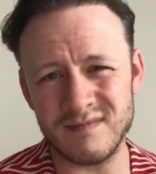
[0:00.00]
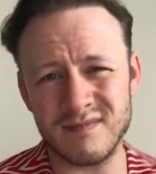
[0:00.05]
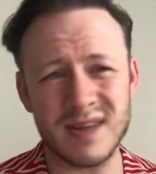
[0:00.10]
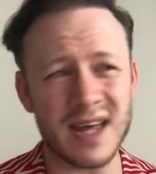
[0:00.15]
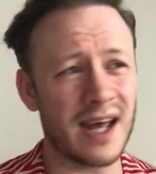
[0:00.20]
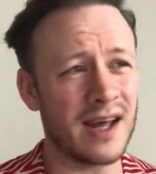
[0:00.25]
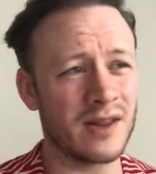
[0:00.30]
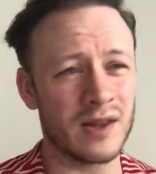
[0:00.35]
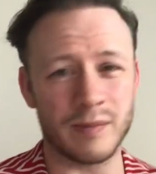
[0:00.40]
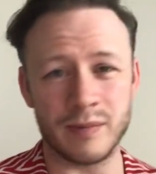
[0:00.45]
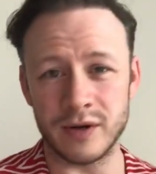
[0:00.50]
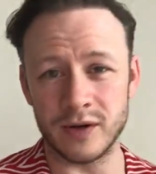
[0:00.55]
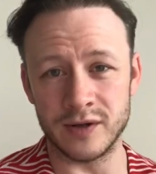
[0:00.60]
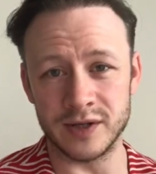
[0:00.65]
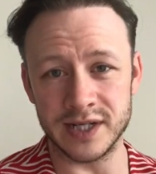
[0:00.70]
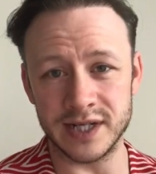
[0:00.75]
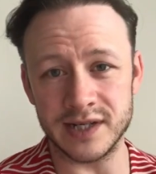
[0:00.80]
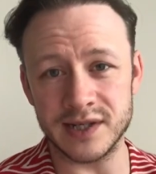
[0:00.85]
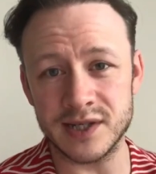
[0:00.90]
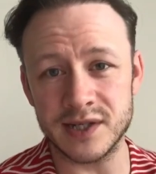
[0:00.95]
getting the
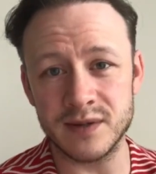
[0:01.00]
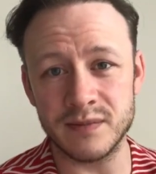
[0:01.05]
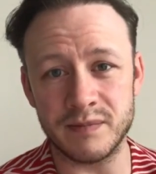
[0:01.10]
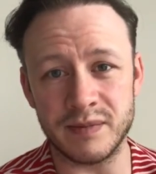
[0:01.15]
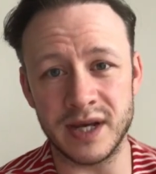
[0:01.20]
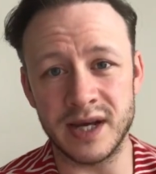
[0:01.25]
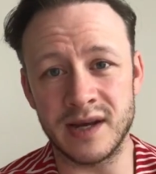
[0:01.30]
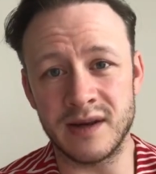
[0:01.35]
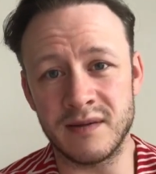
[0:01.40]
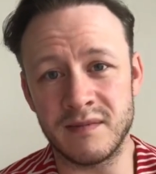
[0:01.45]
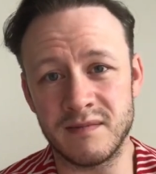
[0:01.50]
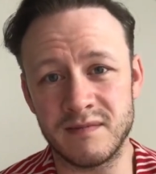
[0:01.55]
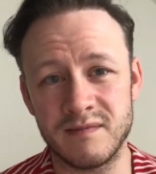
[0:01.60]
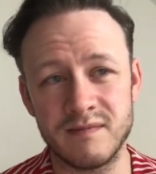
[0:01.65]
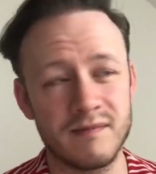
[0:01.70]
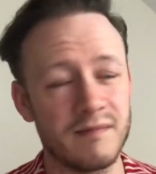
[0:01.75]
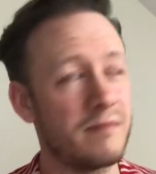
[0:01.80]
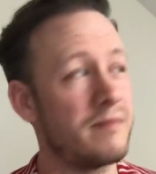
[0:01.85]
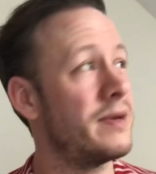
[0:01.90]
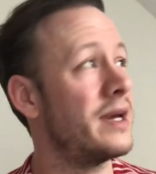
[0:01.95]
plaudits, being
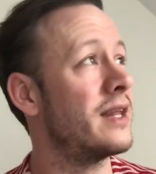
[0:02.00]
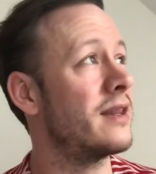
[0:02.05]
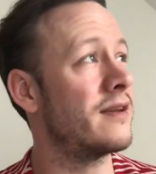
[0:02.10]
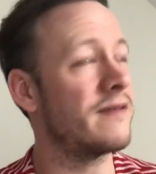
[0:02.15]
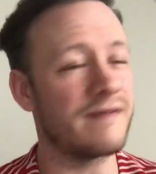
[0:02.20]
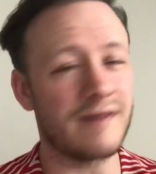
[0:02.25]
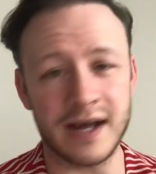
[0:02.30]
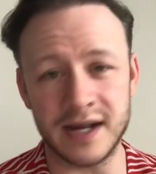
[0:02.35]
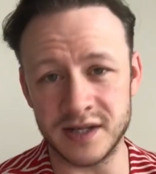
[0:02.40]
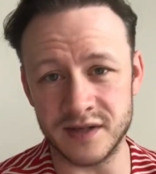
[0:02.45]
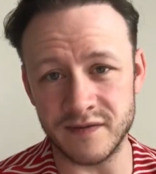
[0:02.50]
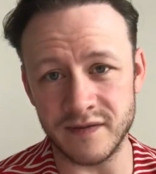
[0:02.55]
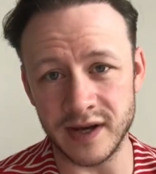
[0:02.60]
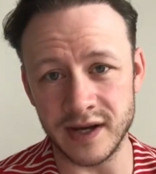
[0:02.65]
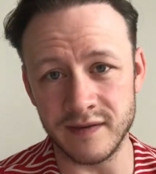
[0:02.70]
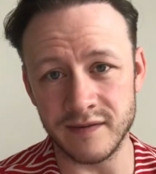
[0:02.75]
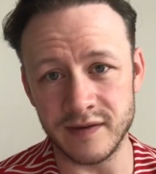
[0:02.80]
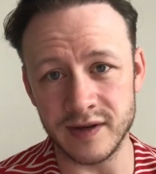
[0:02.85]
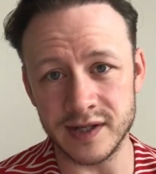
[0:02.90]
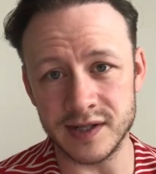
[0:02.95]
the fans'
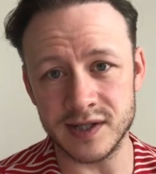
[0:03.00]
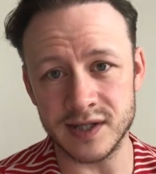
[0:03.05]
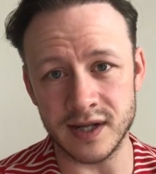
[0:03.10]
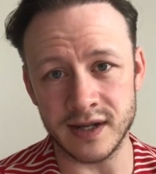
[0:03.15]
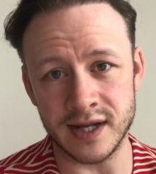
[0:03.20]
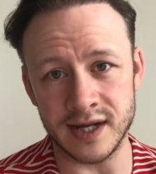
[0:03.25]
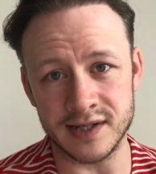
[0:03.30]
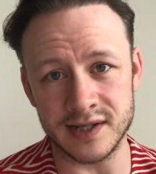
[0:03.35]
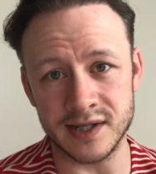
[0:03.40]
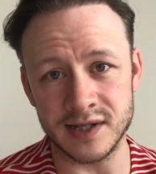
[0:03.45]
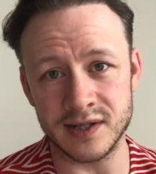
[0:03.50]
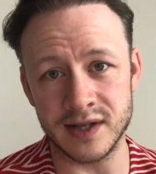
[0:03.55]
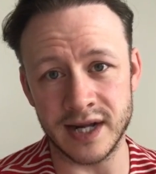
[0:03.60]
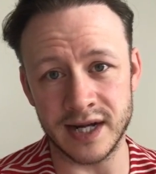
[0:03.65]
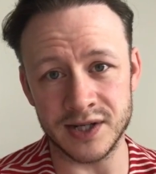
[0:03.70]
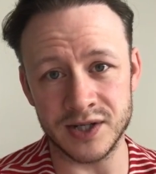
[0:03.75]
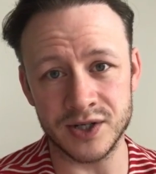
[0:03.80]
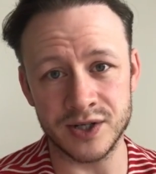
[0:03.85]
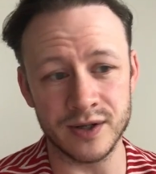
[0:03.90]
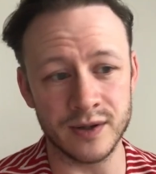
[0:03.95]
favourites.
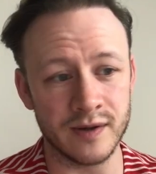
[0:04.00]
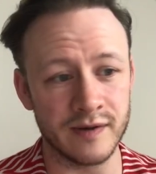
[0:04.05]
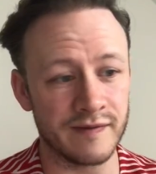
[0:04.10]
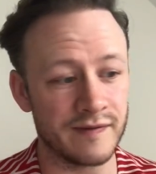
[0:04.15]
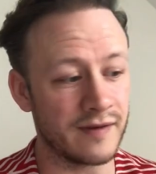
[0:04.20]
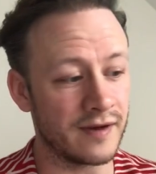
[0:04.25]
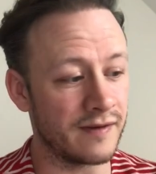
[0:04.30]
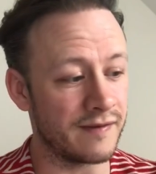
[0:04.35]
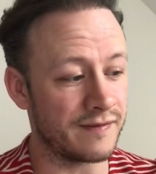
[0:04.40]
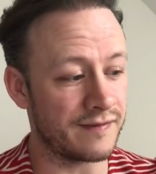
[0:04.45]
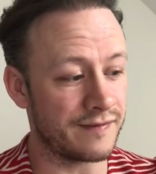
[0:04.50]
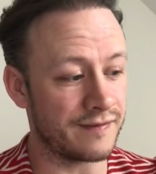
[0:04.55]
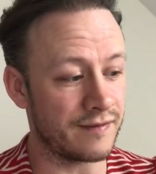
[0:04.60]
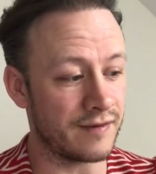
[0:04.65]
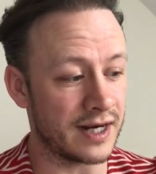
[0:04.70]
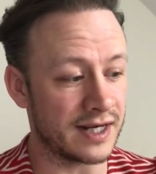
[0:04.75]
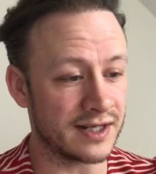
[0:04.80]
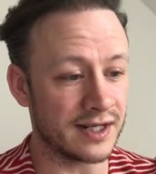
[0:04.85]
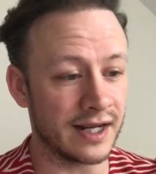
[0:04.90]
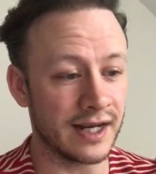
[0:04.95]
That's true of
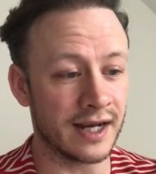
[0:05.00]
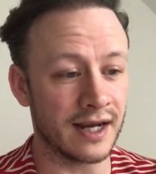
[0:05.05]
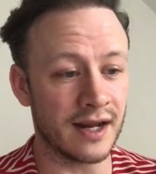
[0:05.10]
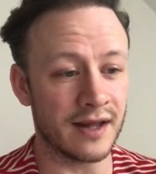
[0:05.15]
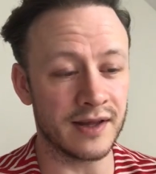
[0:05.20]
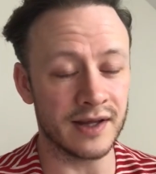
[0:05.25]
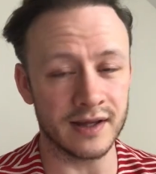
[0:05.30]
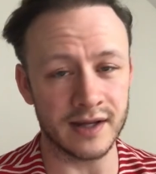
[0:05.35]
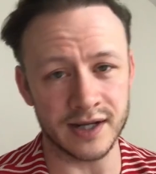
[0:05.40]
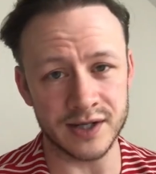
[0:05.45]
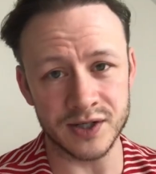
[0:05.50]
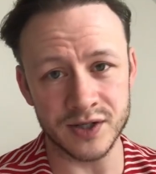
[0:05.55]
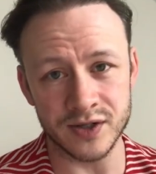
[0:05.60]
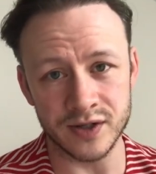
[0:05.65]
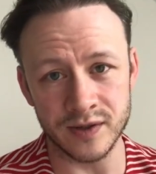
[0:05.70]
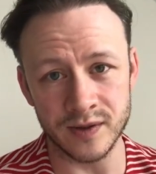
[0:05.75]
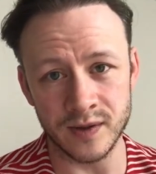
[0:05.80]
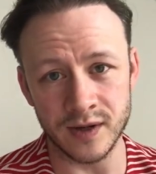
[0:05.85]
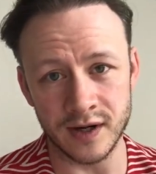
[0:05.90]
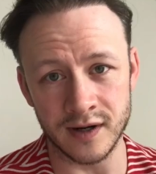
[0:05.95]
wrestling, and I think that's
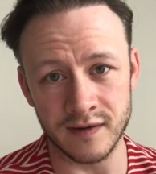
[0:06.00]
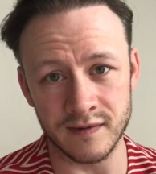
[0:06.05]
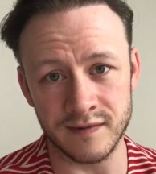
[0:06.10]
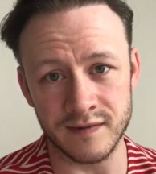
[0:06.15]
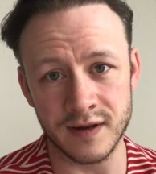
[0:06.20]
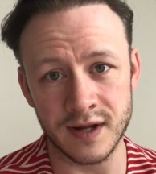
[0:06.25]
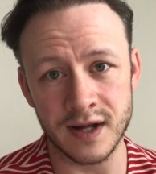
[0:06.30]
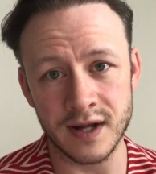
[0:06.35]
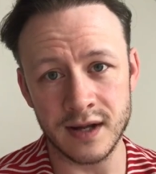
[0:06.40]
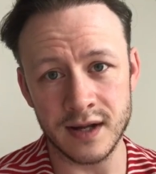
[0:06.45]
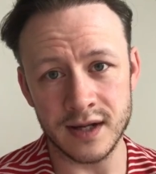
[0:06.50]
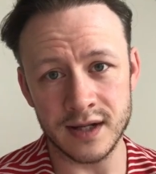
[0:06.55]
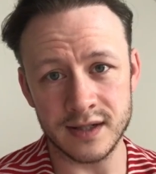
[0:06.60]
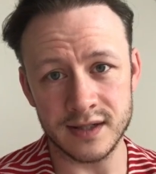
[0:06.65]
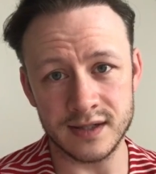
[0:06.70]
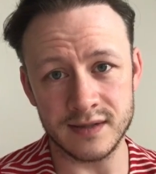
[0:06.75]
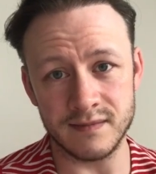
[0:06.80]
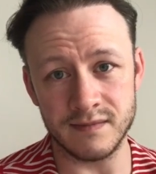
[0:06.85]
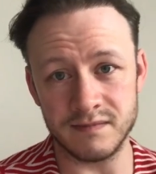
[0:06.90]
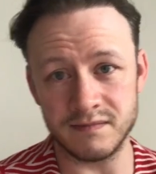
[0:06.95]
true of
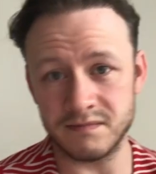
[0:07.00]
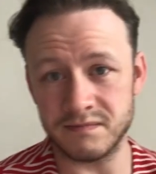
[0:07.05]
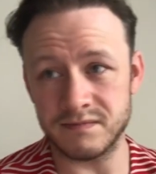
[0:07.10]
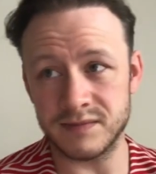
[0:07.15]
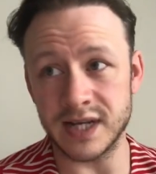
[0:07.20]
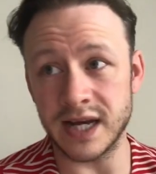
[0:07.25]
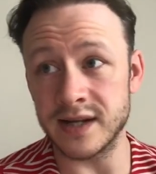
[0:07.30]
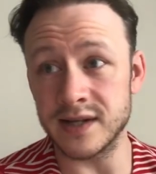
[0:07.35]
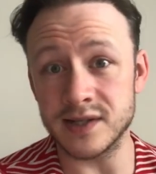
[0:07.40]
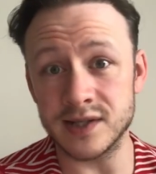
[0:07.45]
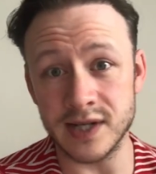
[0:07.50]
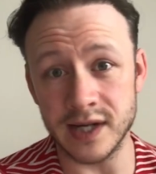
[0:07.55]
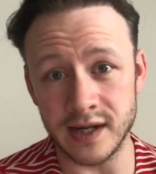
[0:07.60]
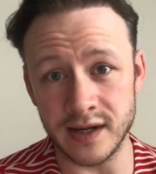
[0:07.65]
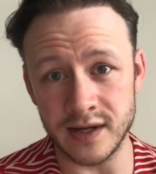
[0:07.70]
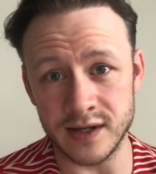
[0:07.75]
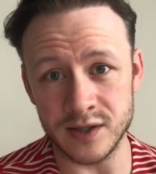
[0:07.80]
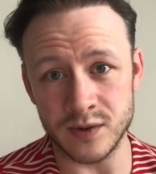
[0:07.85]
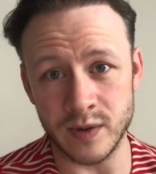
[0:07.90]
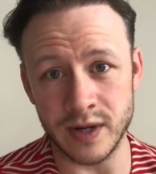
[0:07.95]

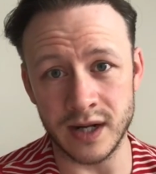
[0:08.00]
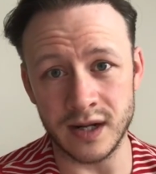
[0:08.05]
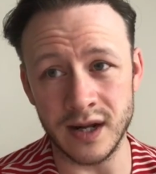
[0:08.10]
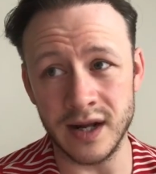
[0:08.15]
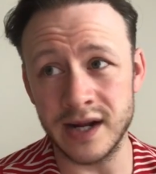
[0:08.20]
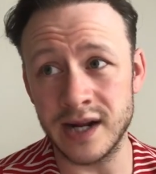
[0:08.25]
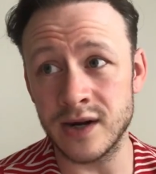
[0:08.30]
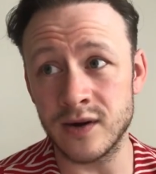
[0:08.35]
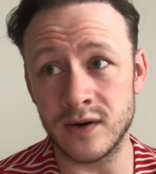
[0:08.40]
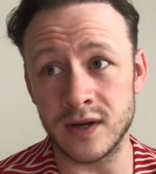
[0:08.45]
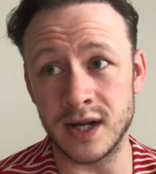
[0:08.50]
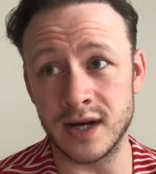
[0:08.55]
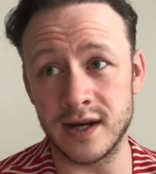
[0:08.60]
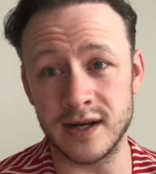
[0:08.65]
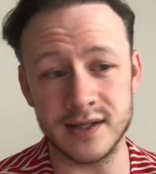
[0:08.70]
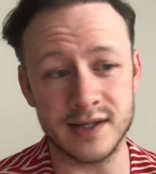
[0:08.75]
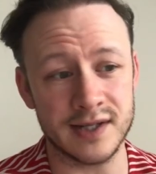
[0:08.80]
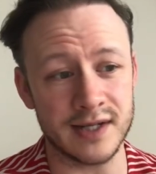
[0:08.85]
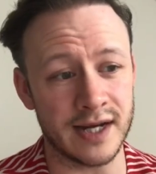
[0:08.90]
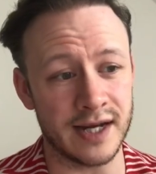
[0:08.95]
dancing as well, and in all
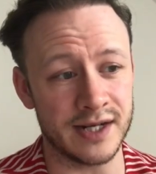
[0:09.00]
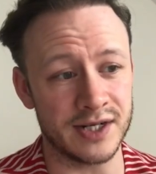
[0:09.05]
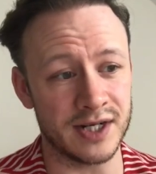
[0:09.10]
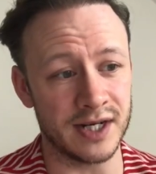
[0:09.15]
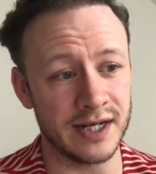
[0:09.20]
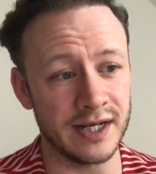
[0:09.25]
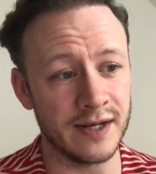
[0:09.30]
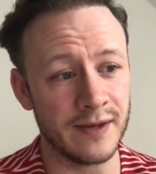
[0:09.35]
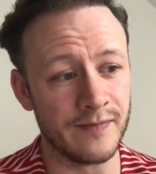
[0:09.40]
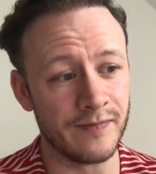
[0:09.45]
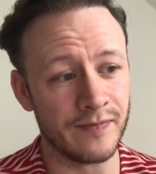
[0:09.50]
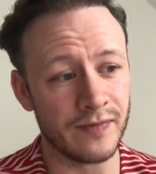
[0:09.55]
arts, actually.